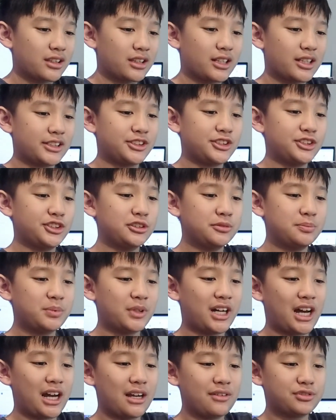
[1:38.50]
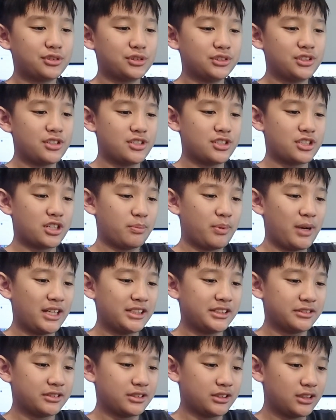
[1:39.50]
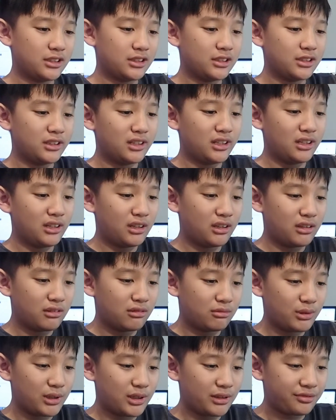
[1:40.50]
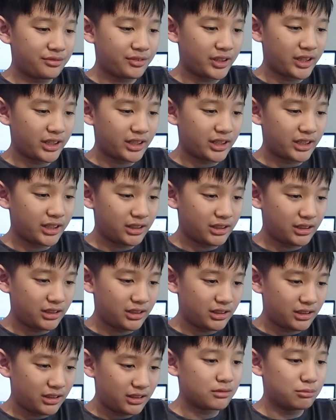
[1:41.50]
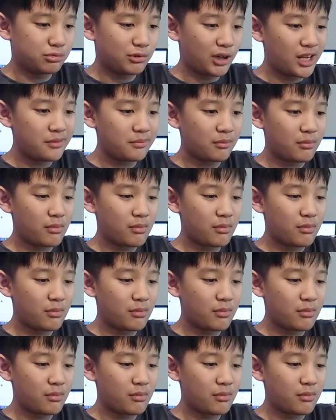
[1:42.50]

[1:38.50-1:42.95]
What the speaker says: A super high voltage capacitor with a 1